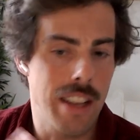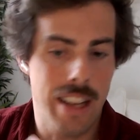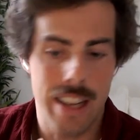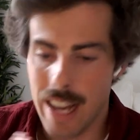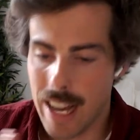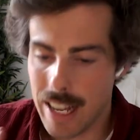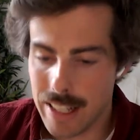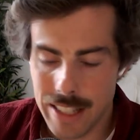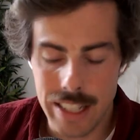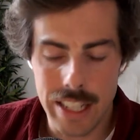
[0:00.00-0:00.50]

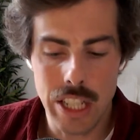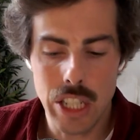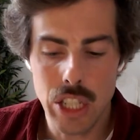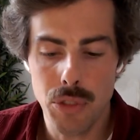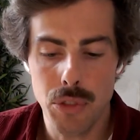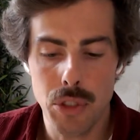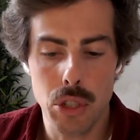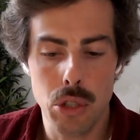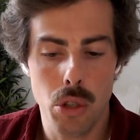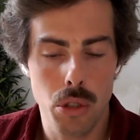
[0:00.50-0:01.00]
As an
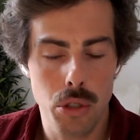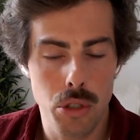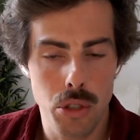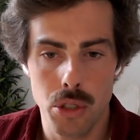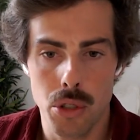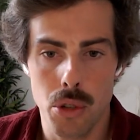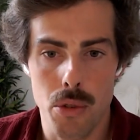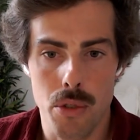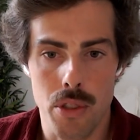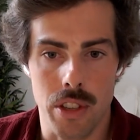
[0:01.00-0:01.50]
individual, you
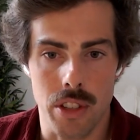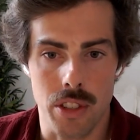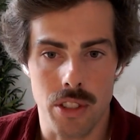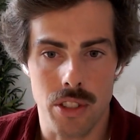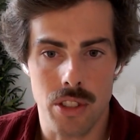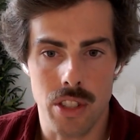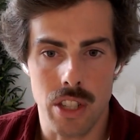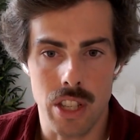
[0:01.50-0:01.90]
know this.